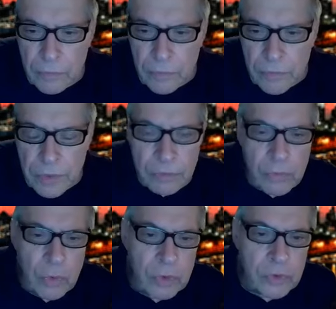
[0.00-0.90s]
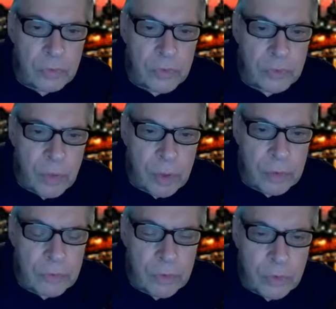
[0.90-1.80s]
she, of course, was one
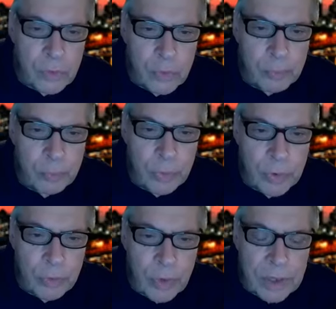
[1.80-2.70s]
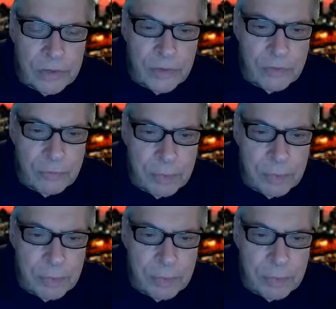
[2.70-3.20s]
of the two progressive